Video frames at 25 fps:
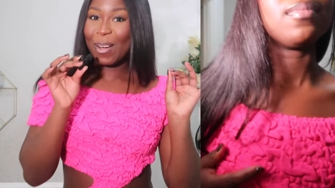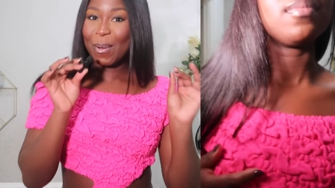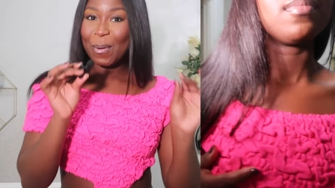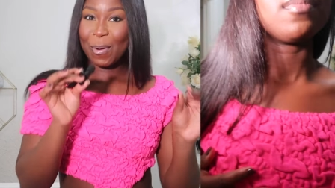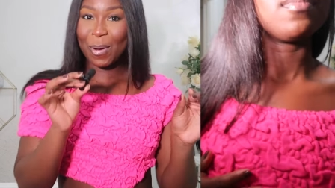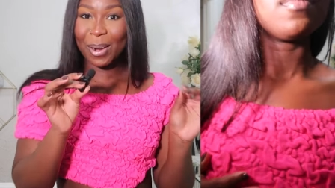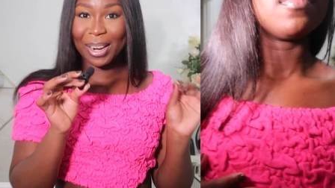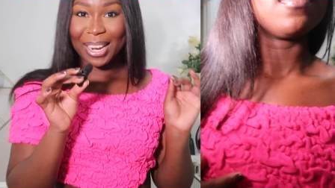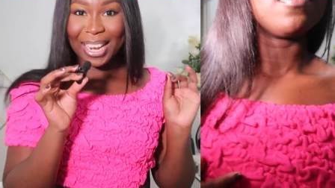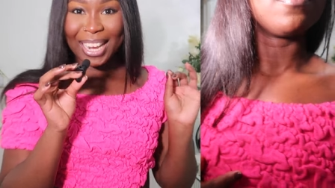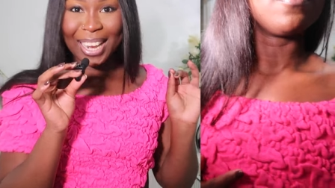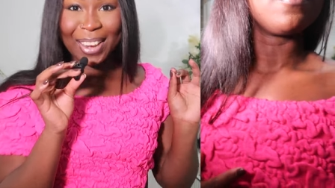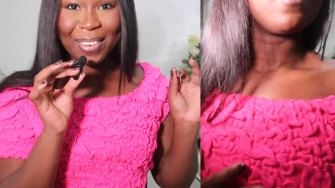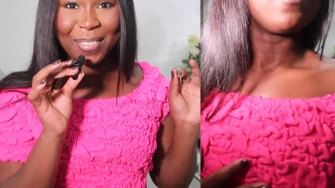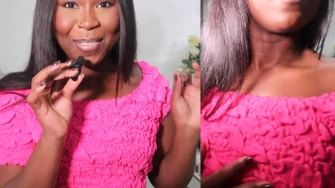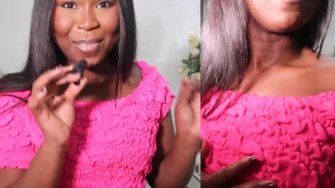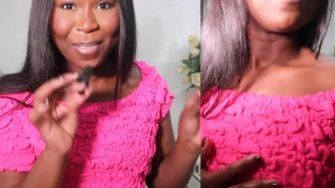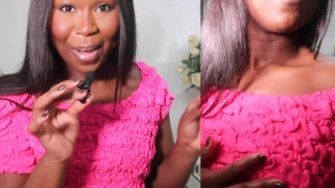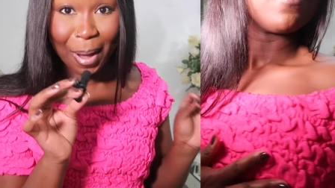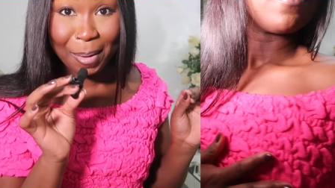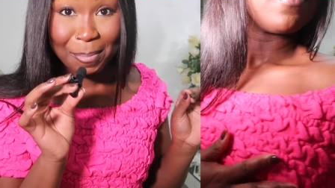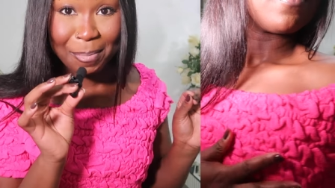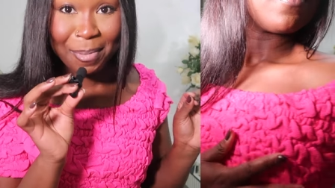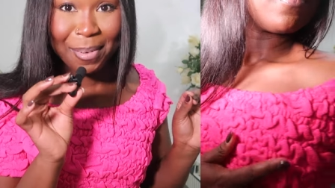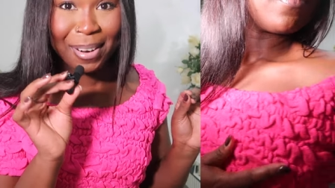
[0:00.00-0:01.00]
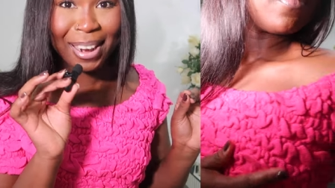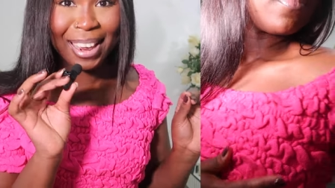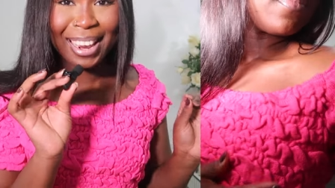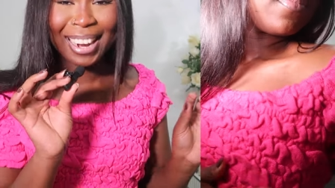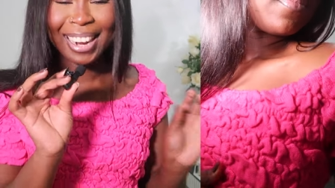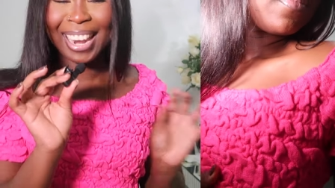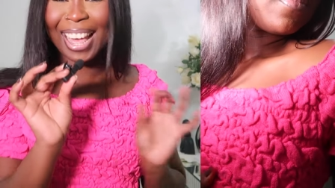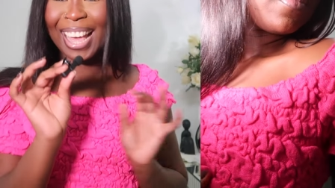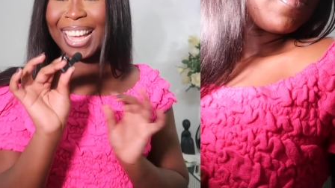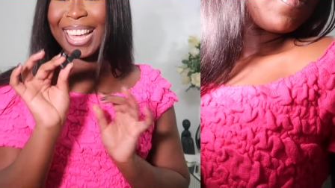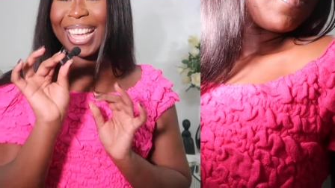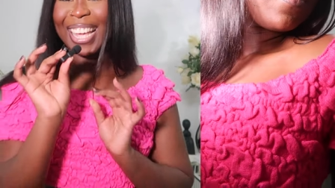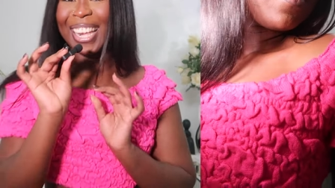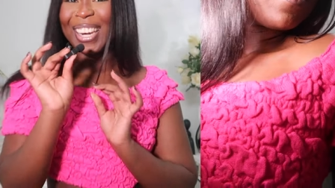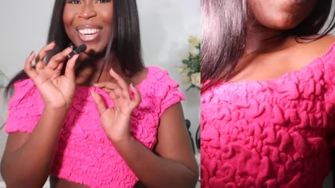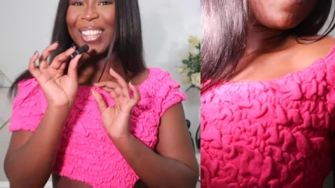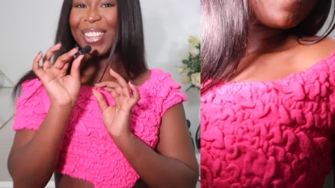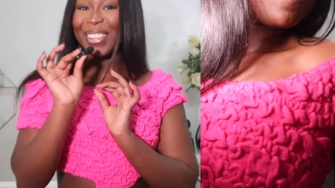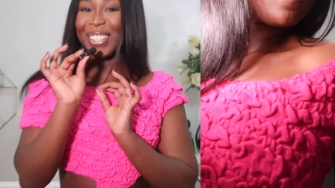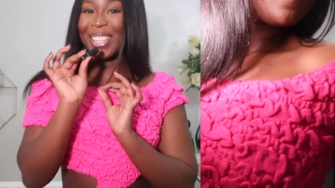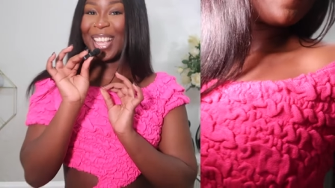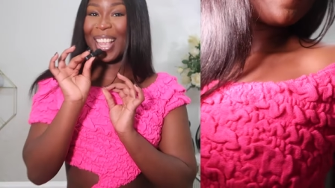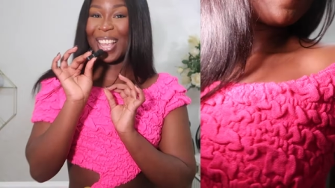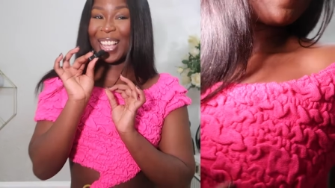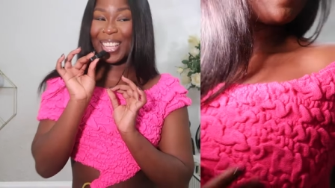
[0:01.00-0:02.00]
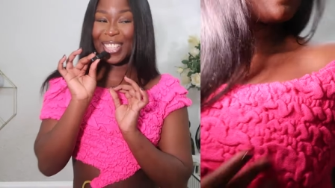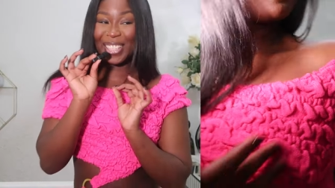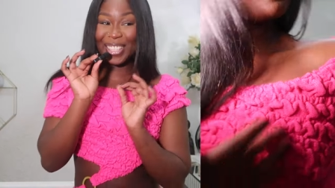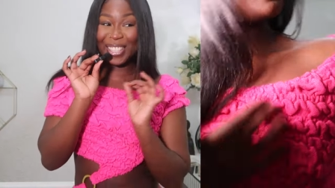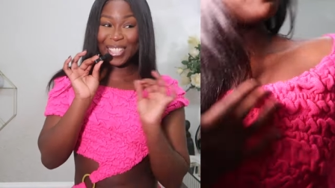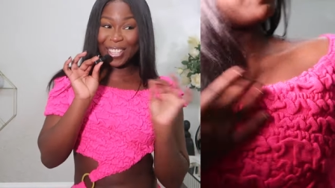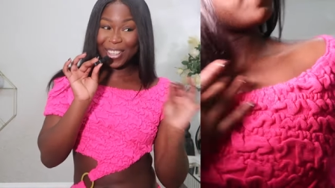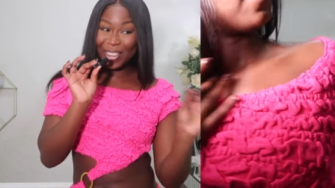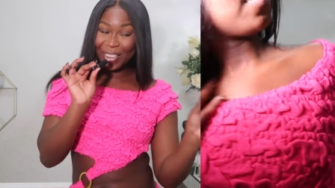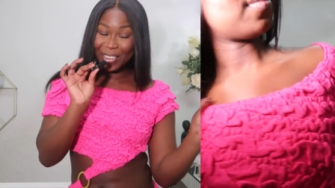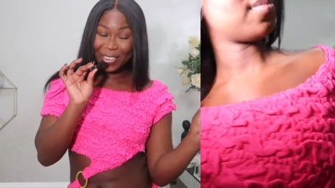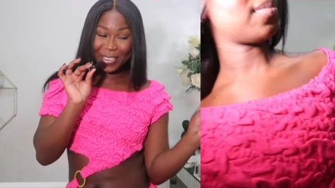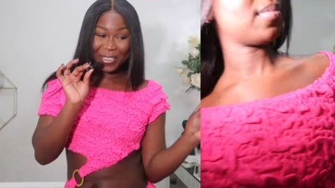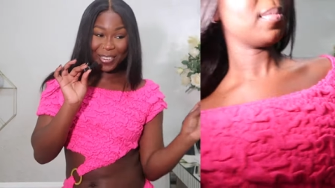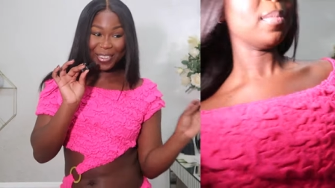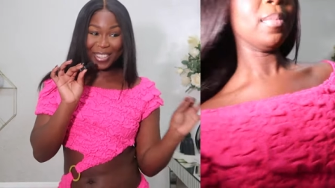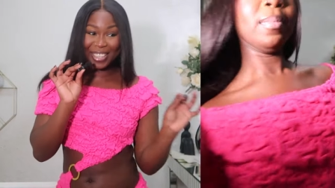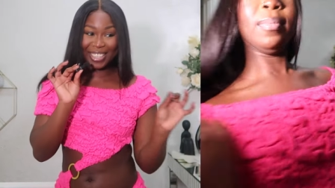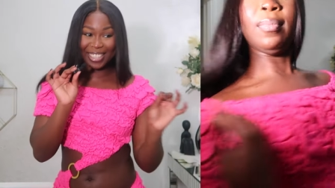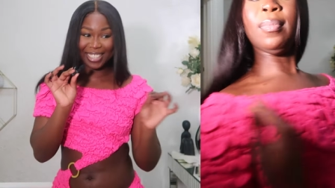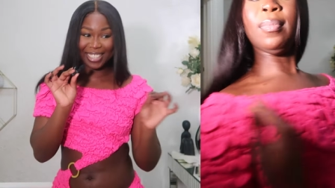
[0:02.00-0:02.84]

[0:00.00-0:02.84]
quality fabric, like it looks too